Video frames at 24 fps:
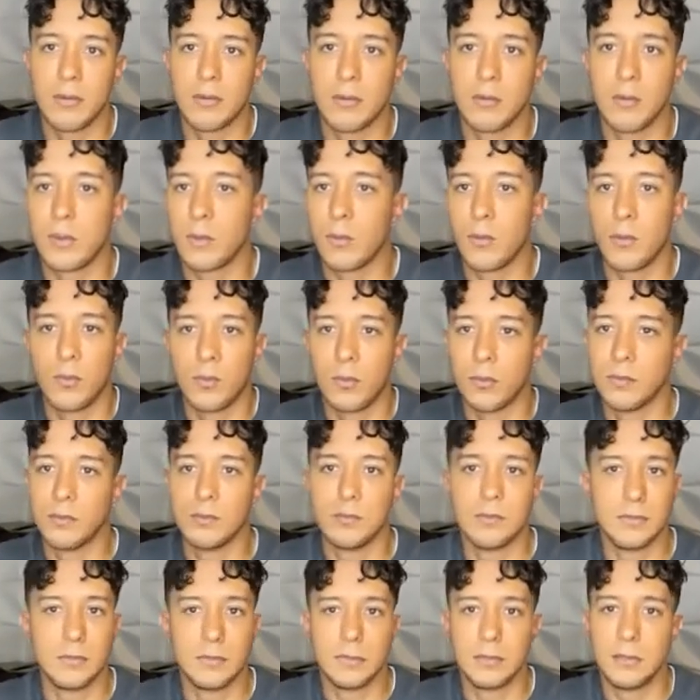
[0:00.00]
We
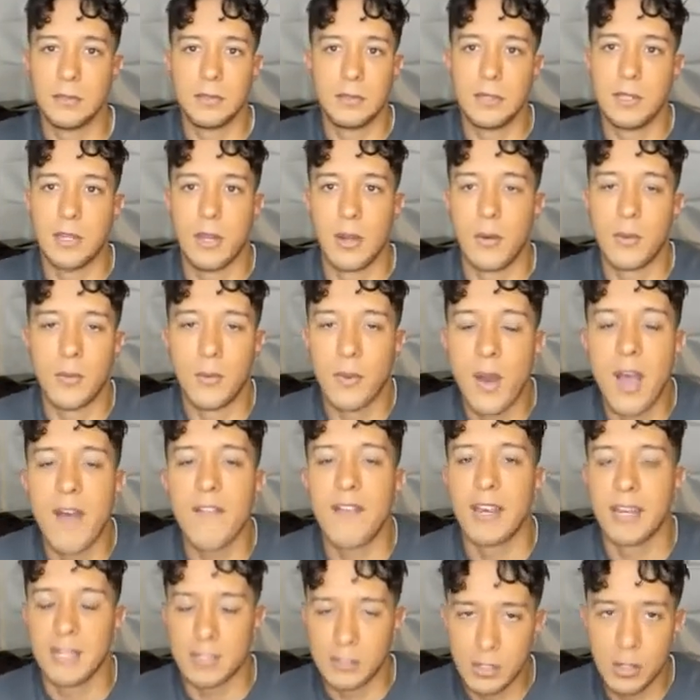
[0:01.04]
won't have
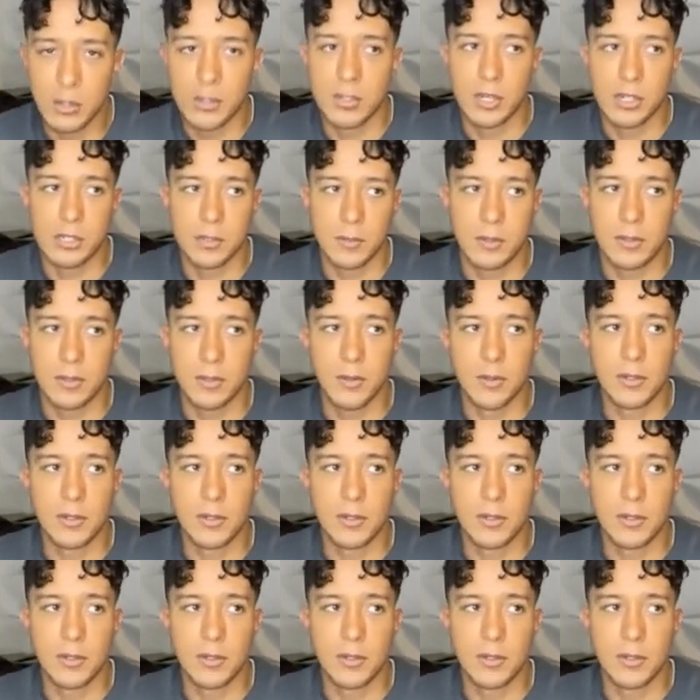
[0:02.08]
any association with you.